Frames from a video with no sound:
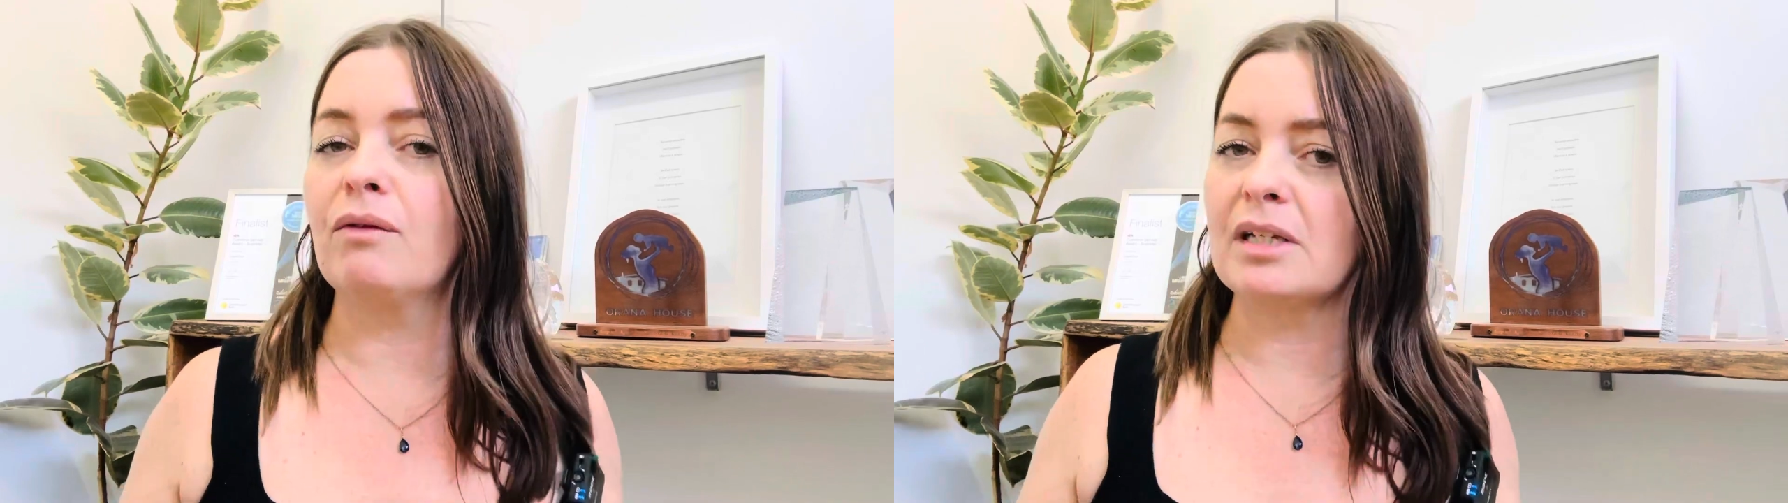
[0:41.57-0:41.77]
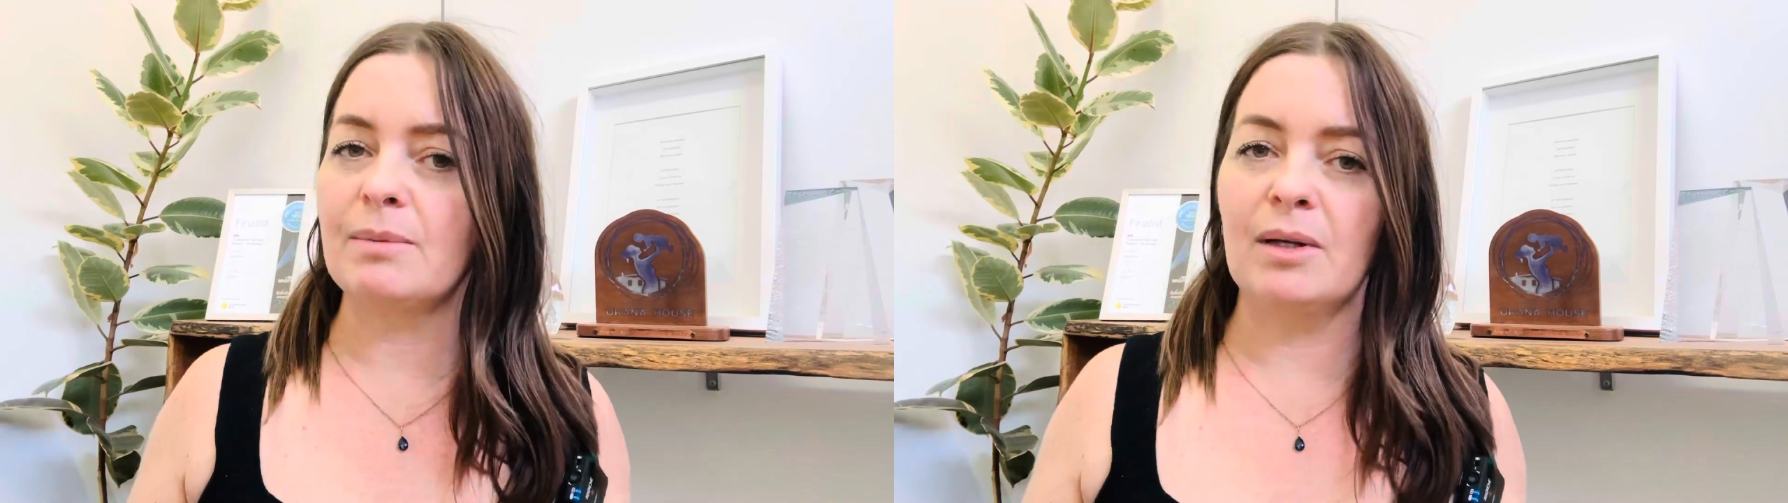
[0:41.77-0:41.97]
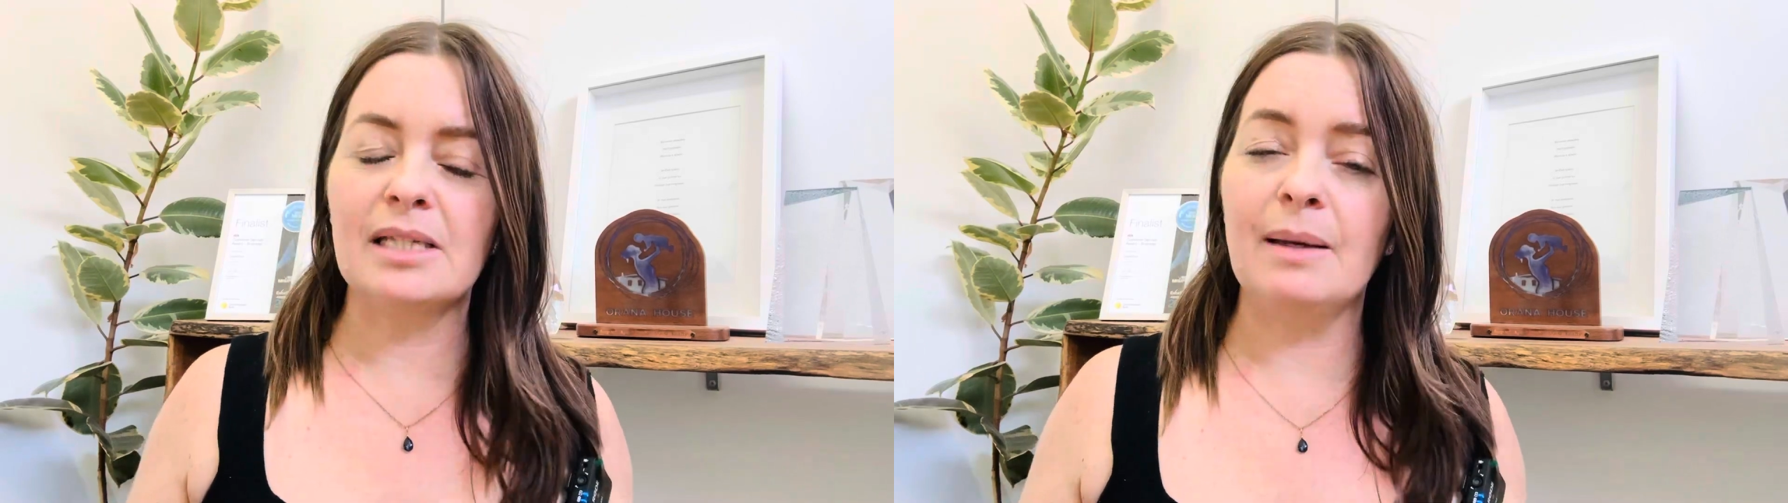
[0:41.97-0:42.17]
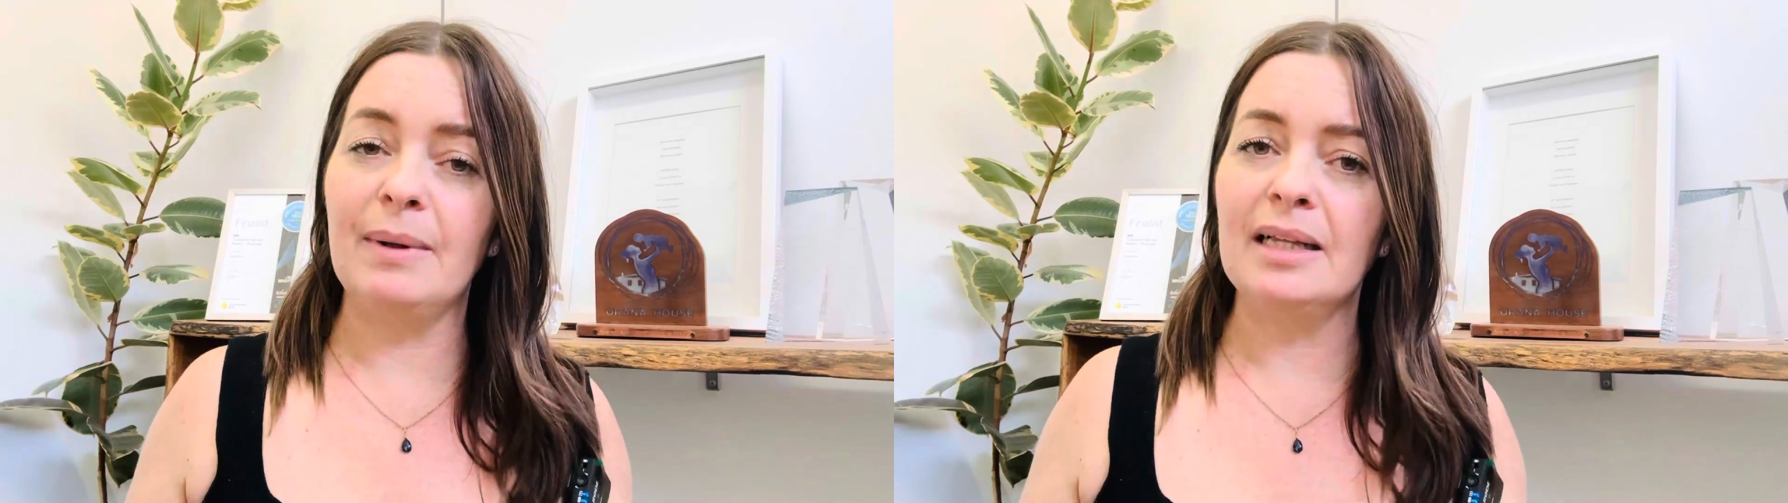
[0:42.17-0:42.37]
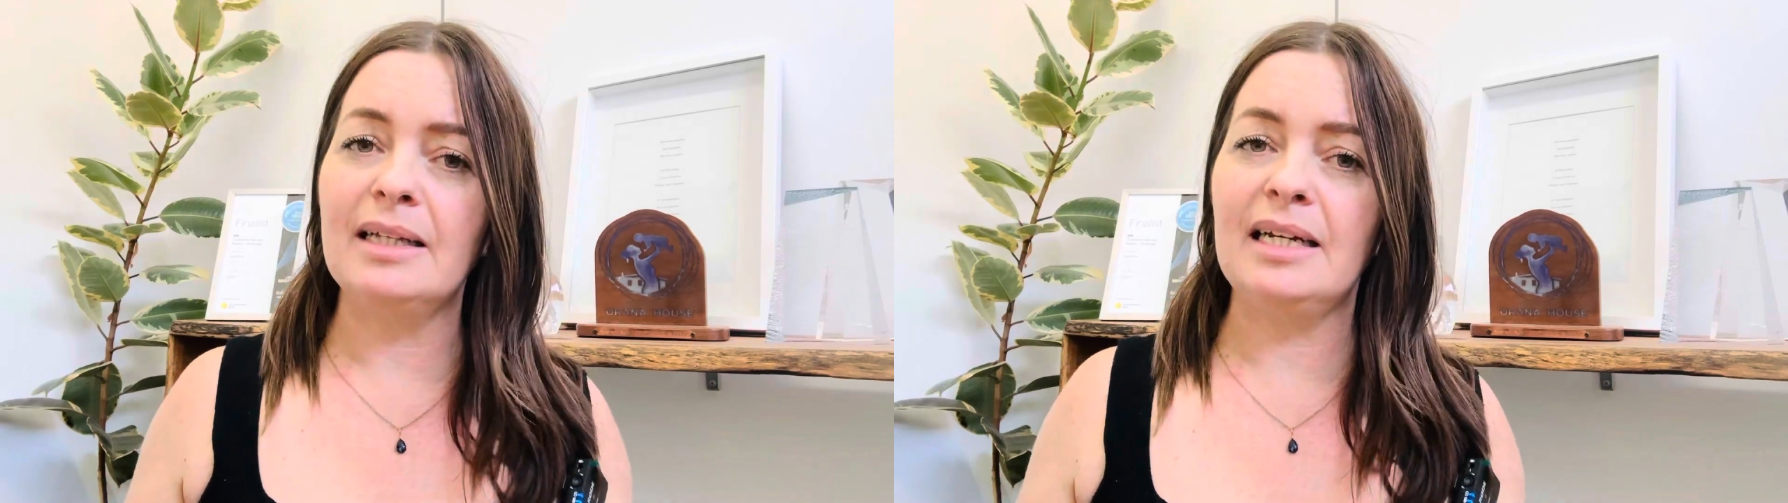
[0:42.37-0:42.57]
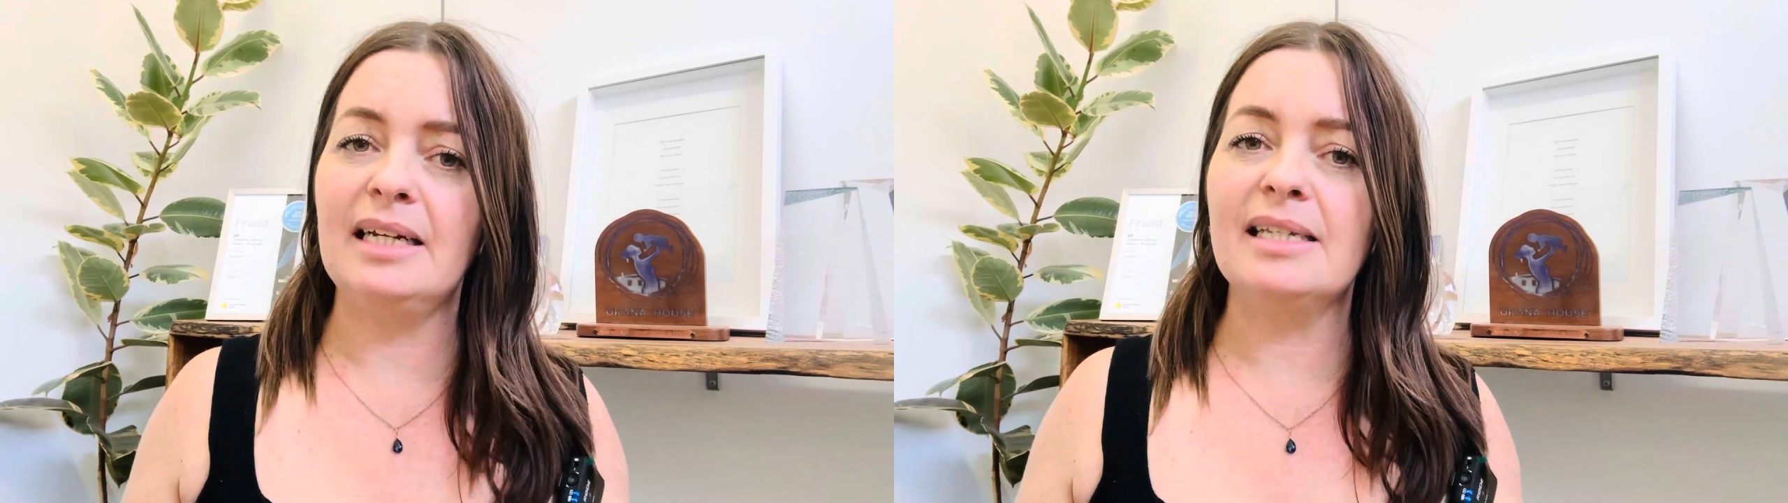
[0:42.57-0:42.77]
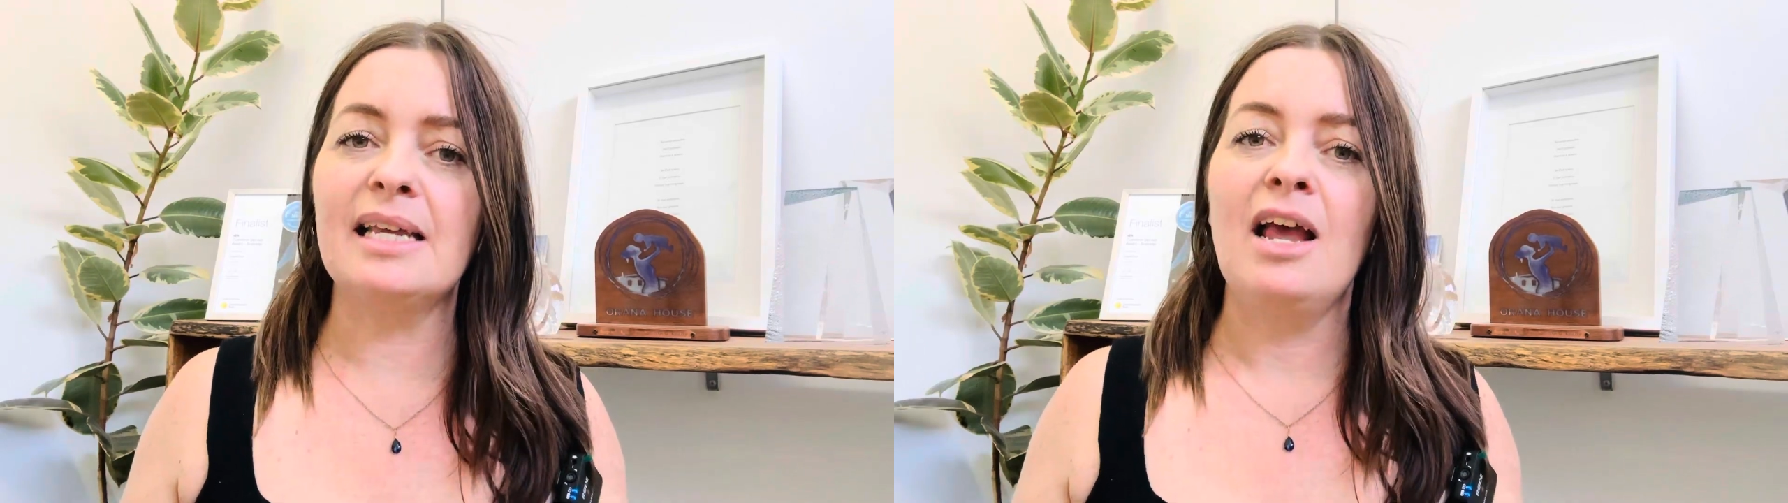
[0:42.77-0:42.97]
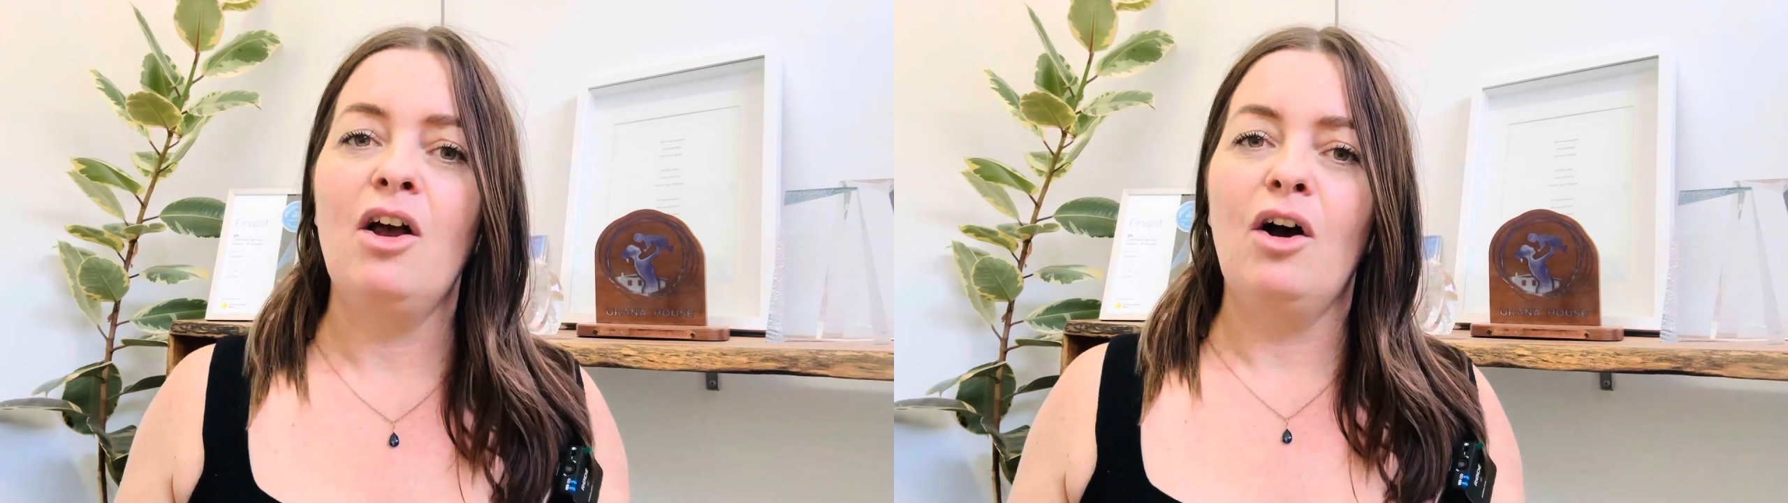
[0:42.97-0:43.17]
responsibilities